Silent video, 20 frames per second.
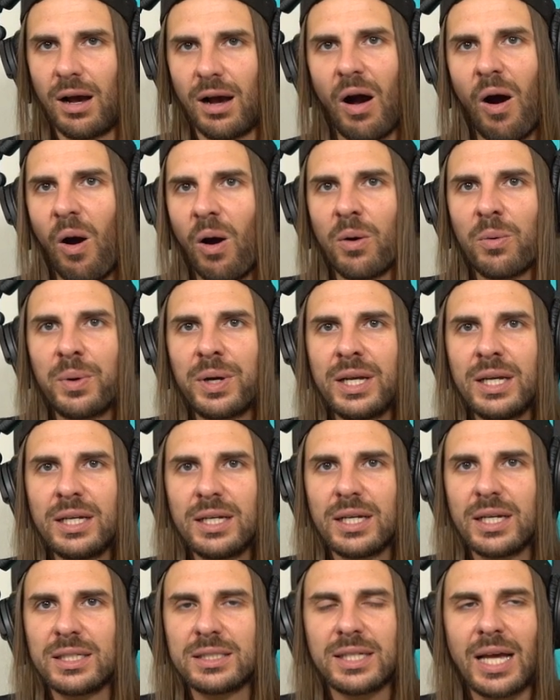are we?
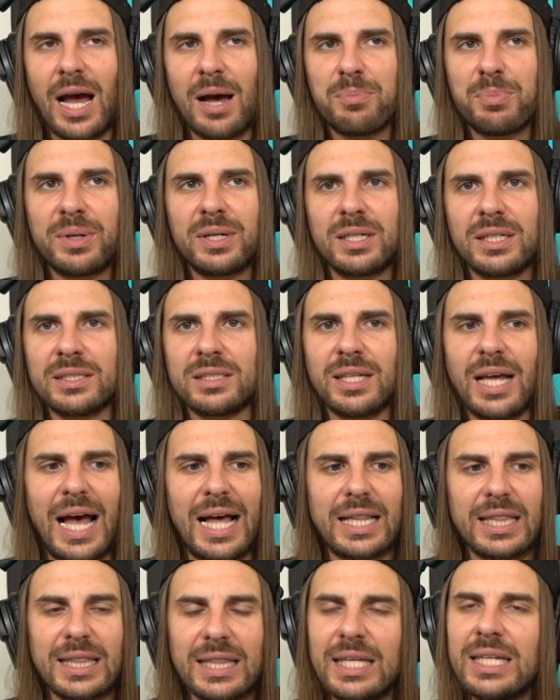It's happened to
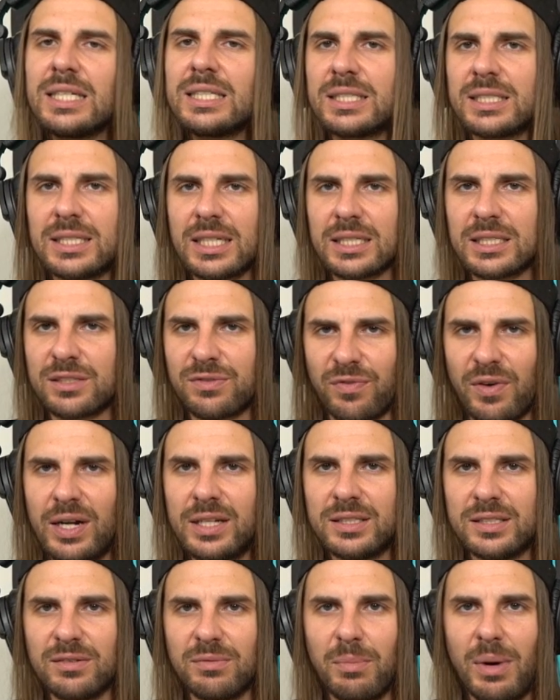at least 6
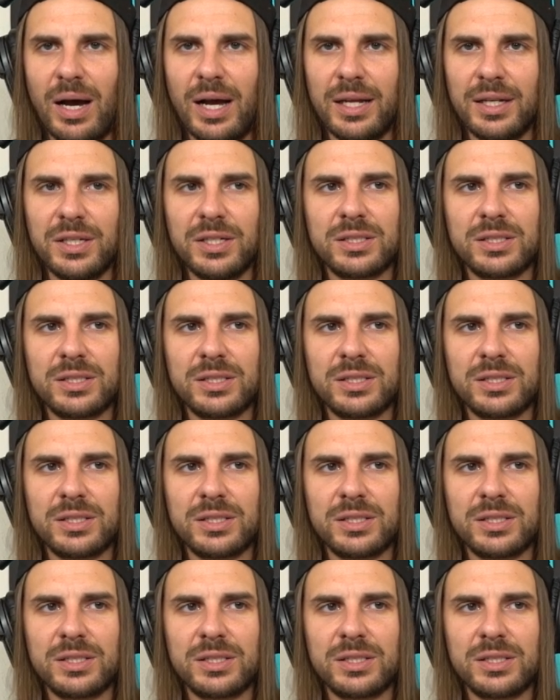friends of mine.